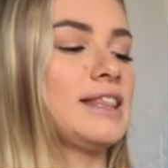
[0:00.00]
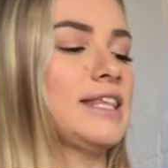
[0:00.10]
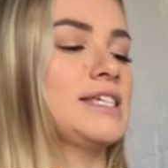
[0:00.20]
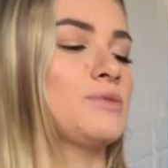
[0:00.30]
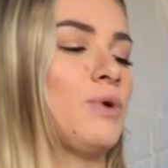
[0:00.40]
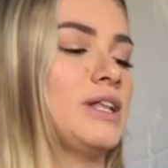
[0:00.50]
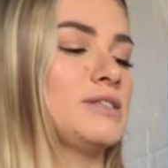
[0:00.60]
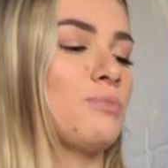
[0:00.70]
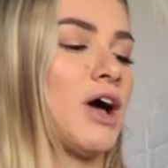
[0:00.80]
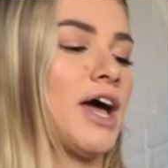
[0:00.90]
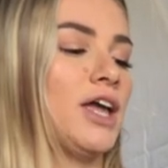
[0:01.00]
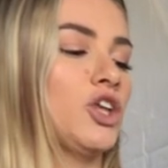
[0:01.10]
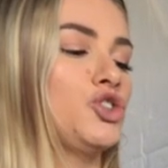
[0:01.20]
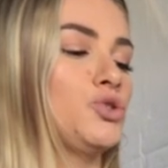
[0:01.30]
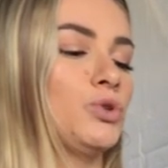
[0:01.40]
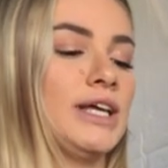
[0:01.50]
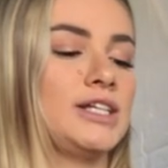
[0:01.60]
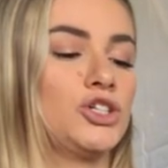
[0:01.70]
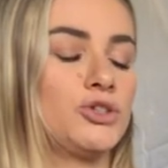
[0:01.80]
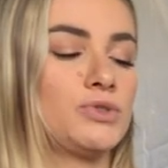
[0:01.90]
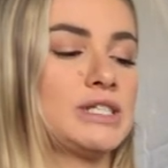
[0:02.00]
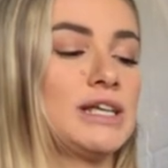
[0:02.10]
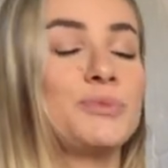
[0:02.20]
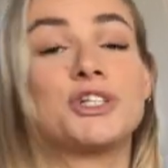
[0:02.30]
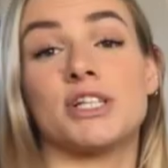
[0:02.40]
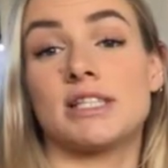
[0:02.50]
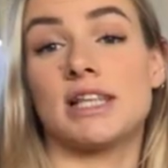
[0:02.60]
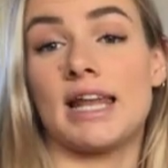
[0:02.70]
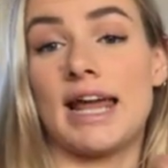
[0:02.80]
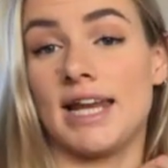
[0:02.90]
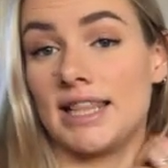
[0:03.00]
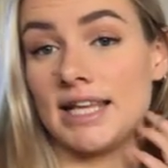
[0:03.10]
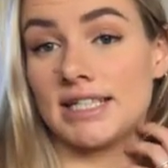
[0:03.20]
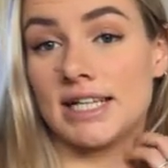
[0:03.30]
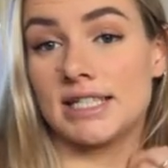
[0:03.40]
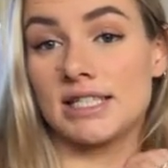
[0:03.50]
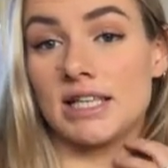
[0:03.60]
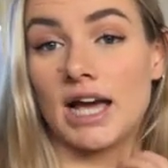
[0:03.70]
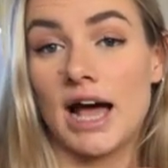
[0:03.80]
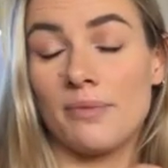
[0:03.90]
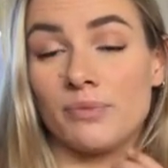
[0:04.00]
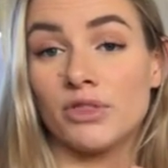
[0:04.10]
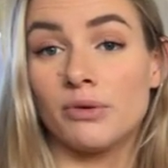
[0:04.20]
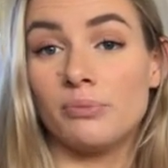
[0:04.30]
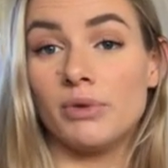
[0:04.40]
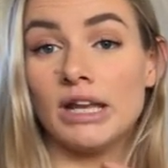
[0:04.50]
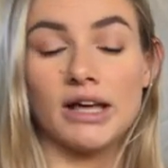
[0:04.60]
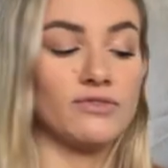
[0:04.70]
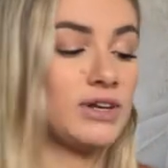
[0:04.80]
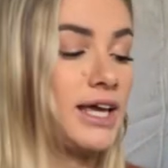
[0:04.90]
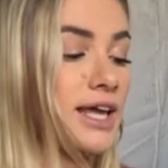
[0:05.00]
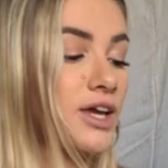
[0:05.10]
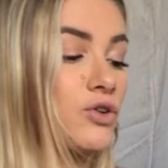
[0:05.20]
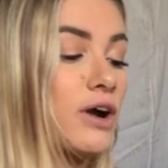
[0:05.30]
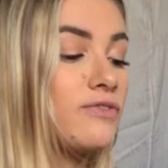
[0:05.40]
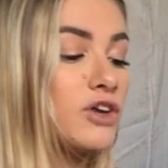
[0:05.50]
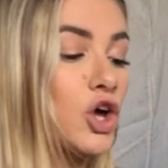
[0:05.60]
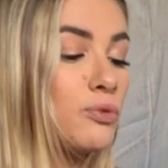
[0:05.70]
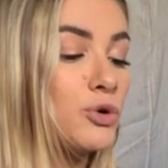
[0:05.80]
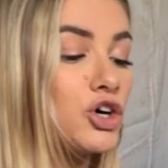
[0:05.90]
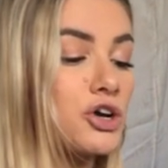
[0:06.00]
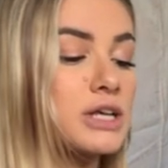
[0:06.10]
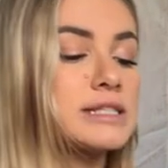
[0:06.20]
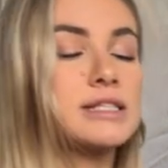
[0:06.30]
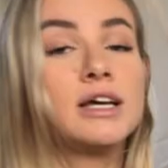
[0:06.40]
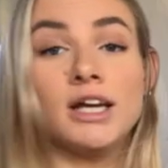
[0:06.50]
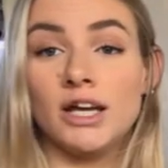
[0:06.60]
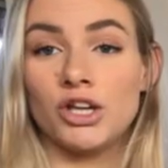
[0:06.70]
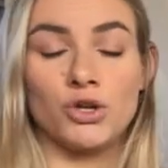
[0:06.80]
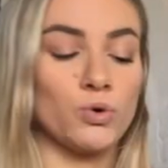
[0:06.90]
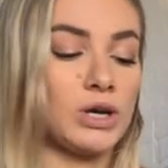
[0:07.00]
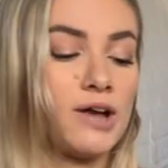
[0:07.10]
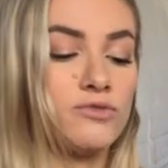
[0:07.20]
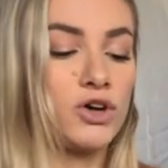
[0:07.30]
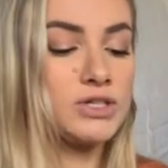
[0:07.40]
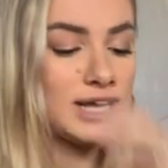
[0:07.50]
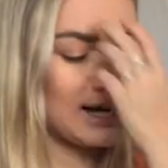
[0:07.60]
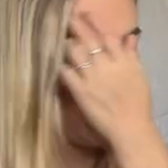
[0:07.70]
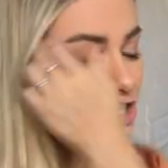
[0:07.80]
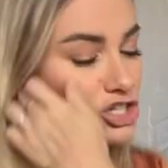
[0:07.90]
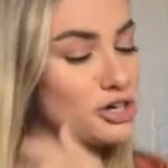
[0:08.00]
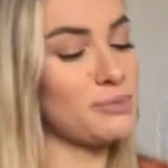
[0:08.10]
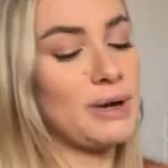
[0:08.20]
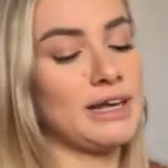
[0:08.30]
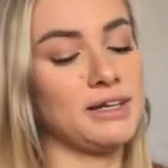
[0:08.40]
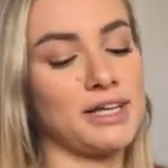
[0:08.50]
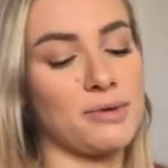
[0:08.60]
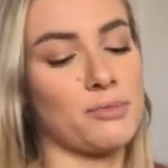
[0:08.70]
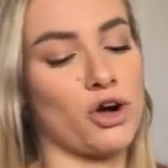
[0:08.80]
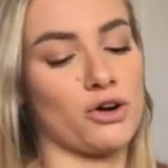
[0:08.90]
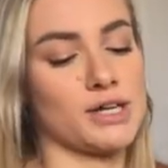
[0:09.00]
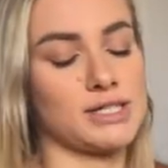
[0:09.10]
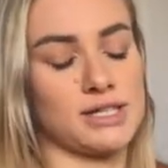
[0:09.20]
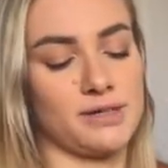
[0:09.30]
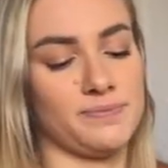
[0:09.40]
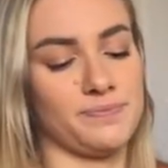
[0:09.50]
This one's by Julia Donaldson, which is the lady that does the lovely Gruffalo books. You all love those. And illustrated by Lydia Monks.